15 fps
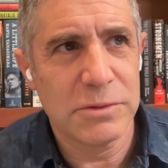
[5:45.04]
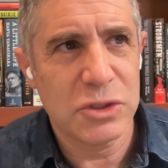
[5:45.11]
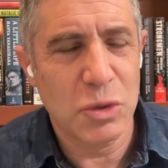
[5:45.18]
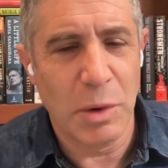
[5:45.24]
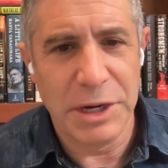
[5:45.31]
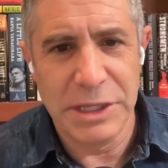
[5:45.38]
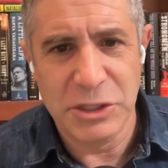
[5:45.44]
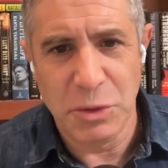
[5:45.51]

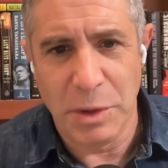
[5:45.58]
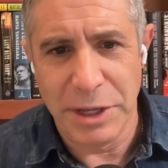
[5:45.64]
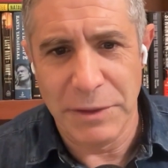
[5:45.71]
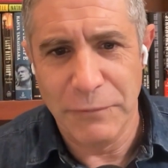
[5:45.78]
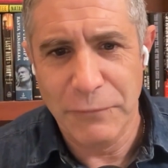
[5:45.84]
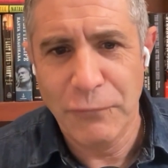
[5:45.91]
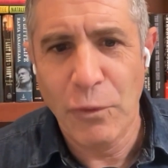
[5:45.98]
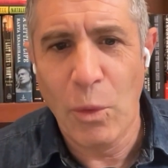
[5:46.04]

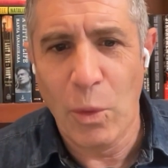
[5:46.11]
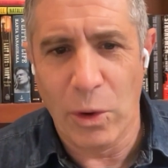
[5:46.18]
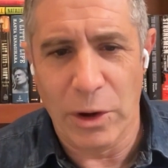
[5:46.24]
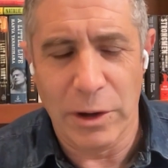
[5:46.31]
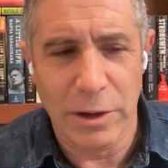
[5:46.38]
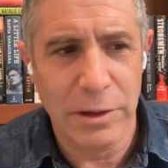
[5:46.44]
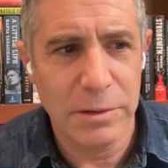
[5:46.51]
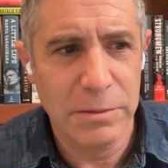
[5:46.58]

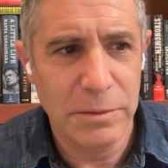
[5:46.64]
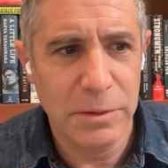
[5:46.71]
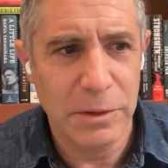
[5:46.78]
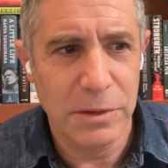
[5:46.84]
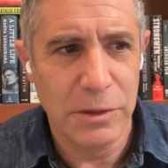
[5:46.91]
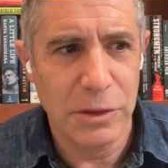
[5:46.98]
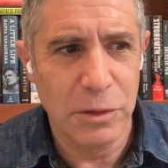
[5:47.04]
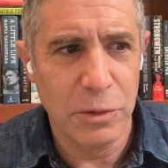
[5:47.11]
2024,
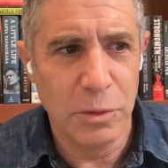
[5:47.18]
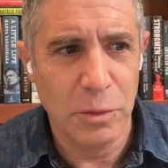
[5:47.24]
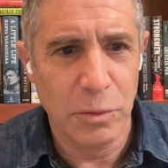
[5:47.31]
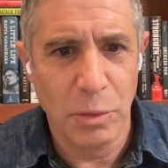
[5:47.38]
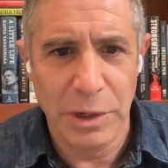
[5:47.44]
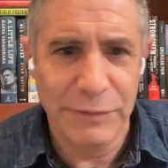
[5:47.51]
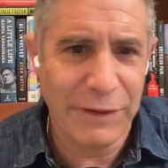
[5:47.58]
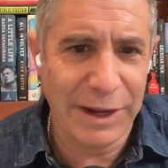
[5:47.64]
you
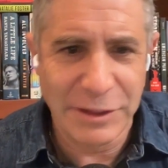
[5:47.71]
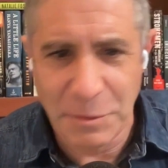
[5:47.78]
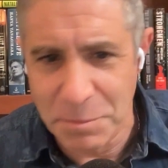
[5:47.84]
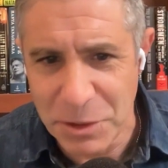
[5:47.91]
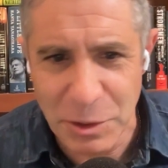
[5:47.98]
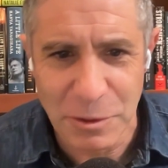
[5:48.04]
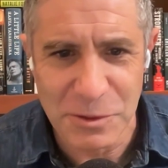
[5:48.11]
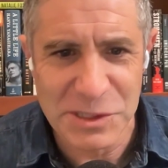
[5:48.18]
would have had
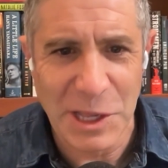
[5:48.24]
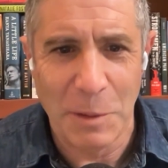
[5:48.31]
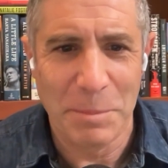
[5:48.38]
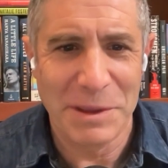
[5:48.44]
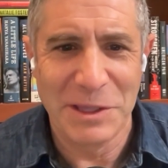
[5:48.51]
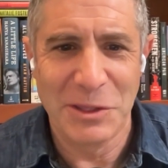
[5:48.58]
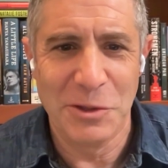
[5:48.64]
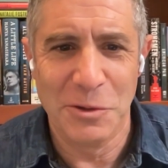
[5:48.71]
computers
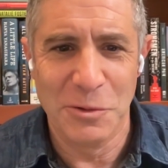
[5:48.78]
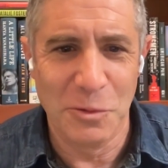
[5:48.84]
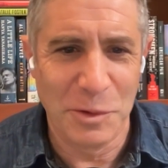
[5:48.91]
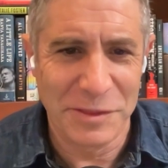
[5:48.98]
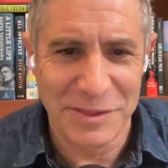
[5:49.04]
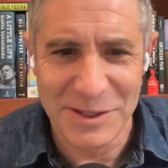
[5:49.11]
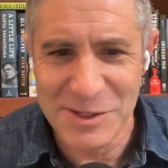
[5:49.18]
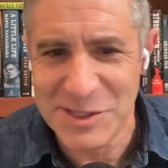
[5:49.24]
helping you
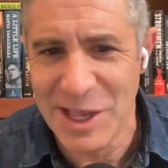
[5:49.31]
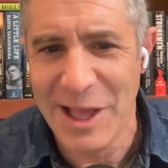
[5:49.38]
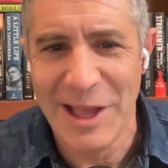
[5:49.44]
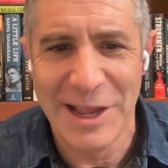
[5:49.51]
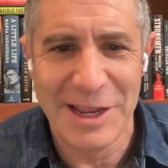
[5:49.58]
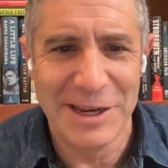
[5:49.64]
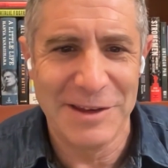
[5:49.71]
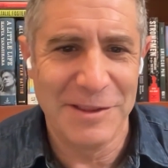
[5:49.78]
with the
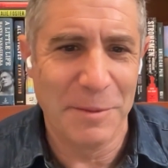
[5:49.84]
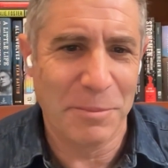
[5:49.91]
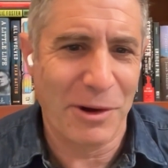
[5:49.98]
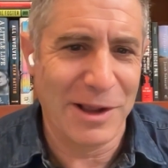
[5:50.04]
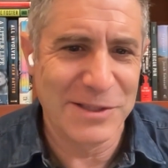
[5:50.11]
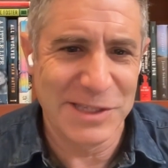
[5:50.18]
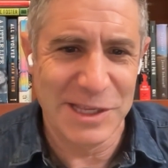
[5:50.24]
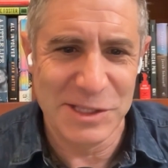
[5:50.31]
design. The
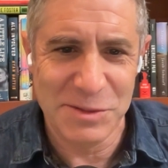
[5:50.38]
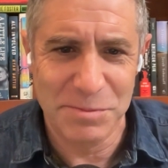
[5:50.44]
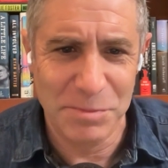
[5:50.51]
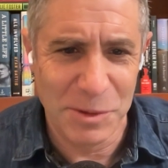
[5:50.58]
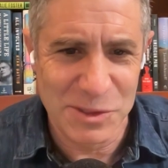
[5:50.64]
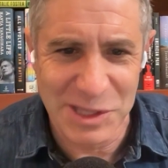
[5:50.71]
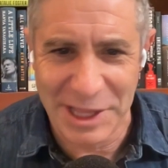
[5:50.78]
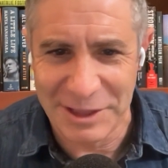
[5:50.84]
process
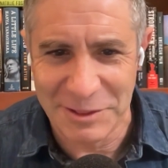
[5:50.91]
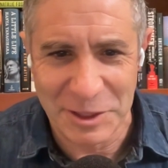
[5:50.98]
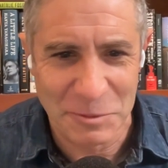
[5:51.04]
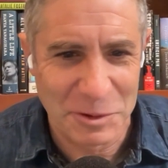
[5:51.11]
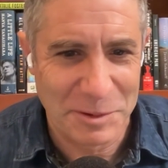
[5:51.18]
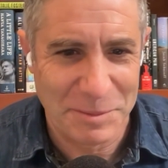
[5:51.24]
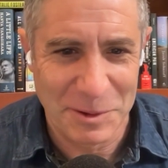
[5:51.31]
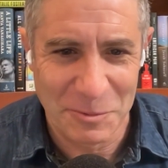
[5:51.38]
most likely
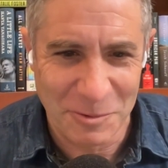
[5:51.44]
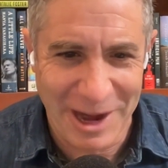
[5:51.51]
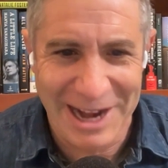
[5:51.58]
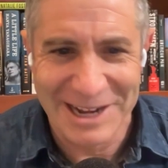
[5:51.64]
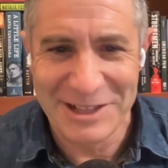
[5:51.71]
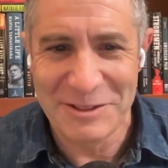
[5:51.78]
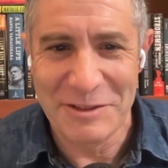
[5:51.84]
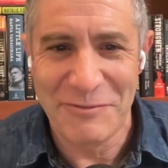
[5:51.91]
would have been
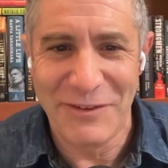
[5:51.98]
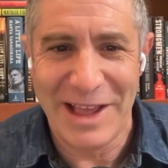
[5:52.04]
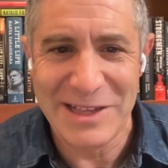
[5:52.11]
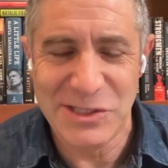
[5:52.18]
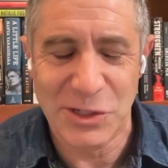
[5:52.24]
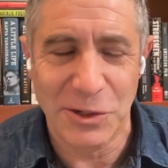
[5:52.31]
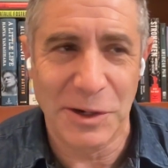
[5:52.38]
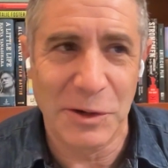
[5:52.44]
radically
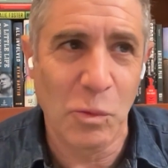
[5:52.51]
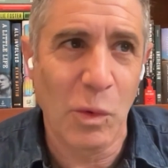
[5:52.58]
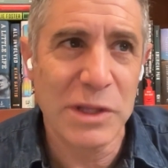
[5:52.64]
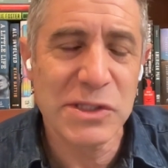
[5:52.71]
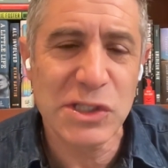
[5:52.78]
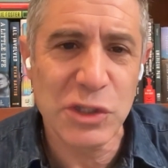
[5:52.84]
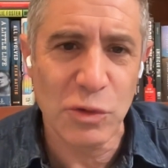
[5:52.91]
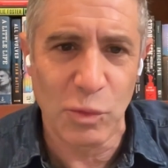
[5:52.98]
faster. And
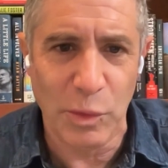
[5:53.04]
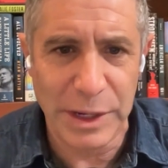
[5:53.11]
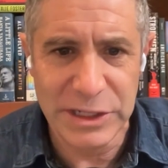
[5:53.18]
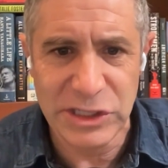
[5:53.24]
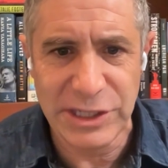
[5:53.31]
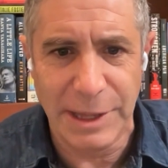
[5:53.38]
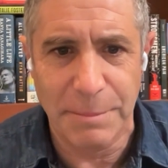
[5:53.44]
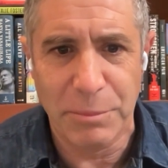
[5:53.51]
once you
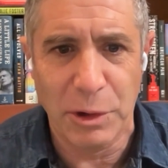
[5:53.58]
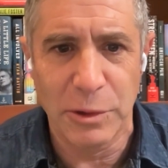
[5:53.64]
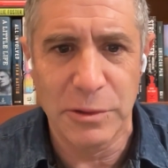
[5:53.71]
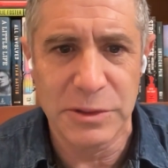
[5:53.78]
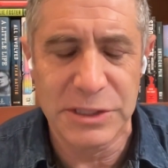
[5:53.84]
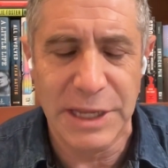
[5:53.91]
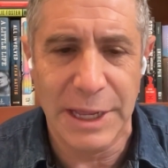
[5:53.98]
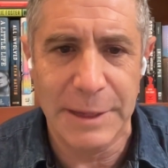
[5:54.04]
reach that
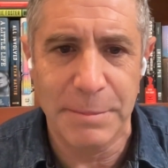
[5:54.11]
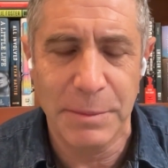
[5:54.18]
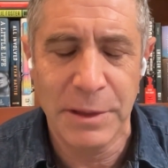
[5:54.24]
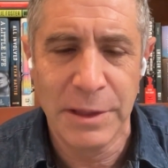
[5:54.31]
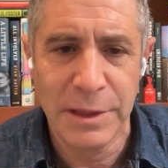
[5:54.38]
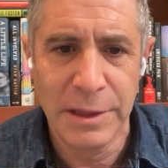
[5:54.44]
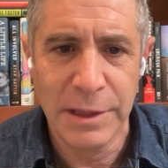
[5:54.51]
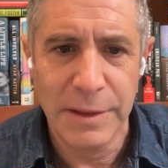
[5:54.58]
prototype
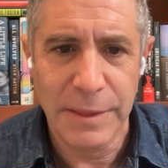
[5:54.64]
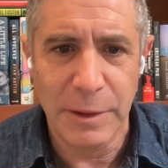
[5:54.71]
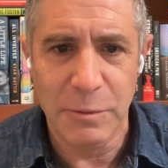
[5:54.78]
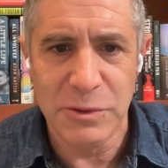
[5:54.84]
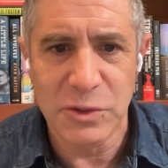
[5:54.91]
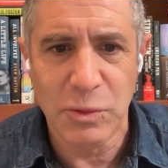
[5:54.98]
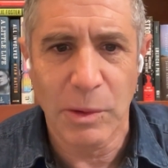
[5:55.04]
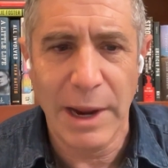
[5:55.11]
that
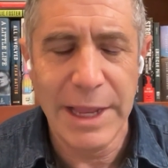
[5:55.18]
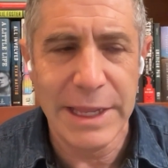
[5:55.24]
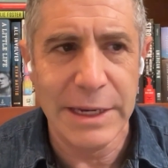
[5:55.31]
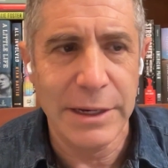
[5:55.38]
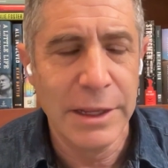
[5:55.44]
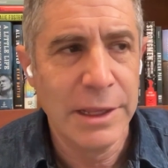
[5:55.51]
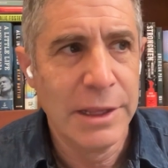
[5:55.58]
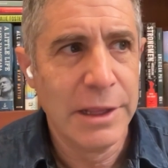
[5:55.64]
was
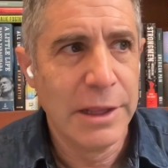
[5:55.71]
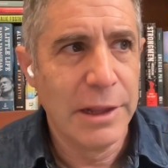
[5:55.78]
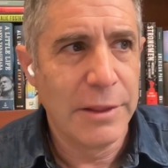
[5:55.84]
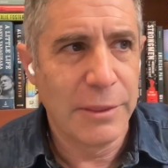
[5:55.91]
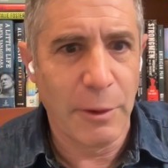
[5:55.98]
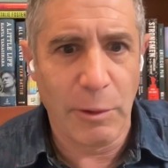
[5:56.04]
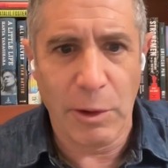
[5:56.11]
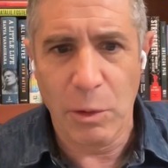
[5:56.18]
right,
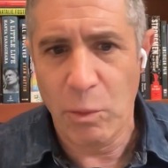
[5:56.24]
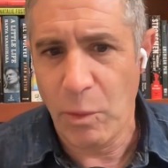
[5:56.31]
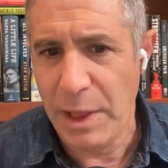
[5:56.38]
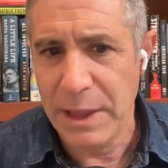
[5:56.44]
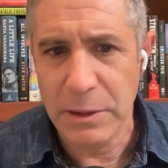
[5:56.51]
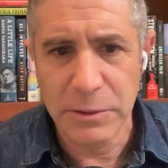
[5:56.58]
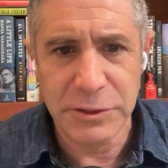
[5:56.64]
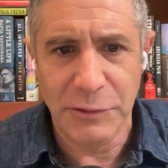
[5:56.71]
there are
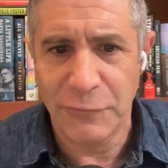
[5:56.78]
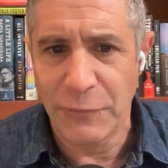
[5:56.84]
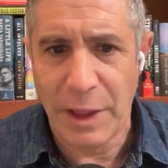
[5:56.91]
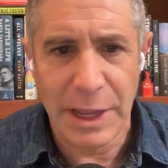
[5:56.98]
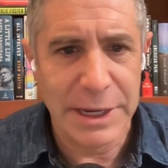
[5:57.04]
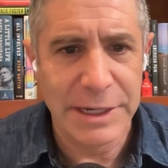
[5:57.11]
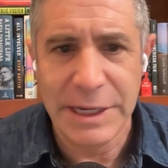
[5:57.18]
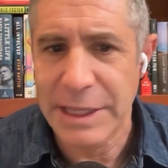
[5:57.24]

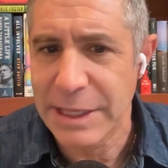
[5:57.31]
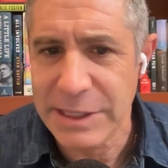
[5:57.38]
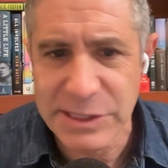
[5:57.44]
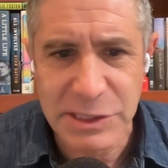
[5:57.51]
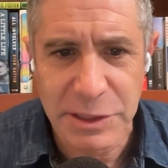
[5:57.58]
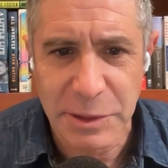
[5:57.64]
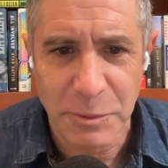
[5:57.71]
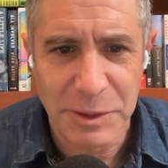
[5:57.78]
well-defined,
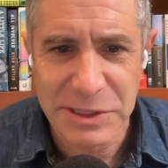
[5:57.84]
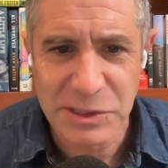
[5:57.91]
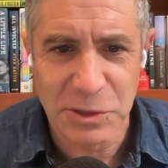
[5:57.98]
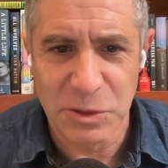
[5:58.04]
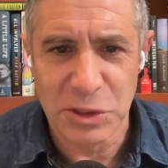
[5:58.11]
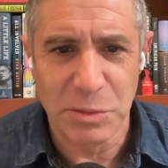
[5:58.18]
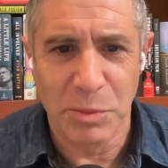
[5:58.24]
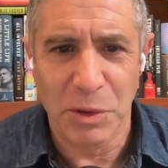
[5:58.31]
easily
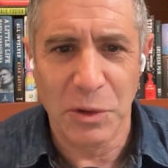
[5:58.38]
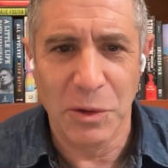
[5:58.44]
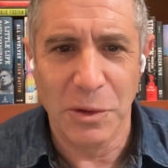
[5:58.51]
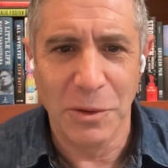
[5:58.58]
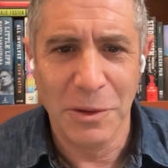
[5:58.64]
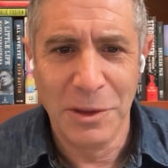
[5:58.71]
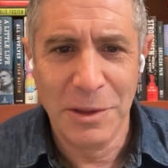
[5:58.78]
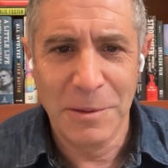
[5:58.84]

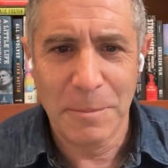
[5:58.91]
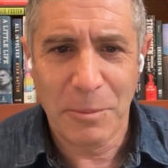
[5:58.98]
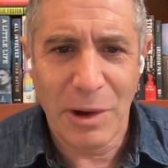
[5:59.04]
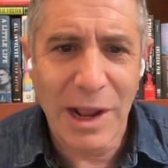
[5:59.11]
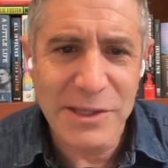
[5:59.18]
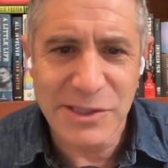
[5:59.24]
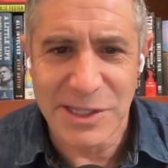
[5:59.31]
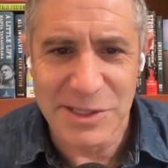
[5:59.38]
researchable
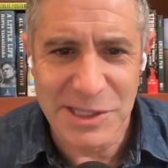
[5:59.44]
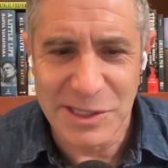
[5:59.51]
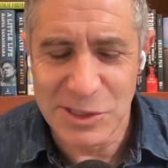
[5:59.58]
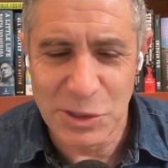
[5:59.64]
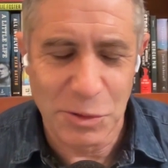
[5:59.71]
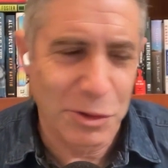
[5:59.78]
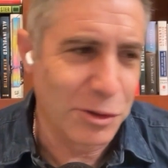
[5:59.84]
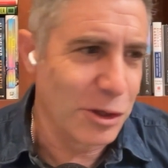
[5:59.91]

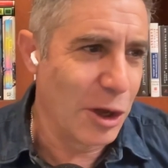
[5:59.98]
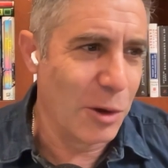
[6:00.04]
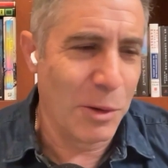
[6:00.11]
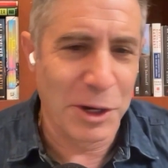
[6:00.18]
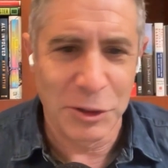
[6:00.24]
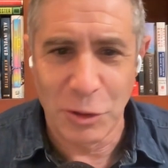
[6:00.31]
processes. You could go on